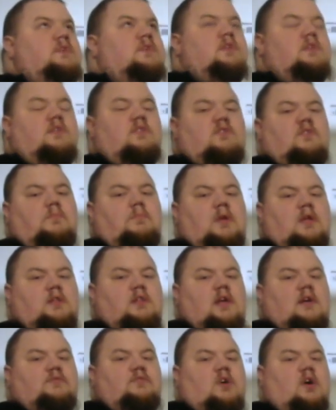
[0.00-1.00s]
this can be a
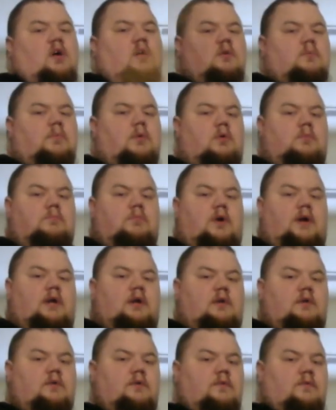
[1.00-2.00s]
left collarbone break,
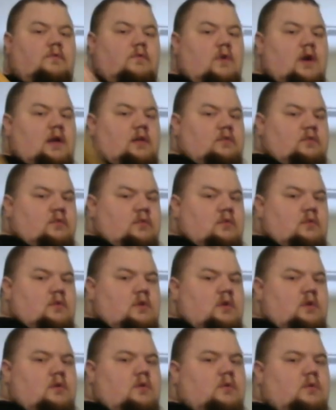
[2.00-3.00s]
right?
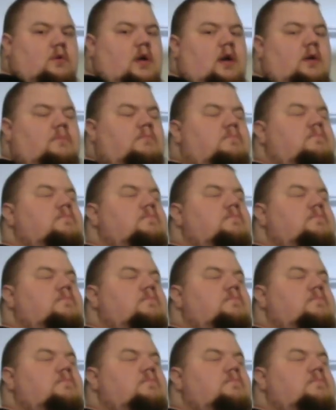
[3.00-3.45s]
Okay?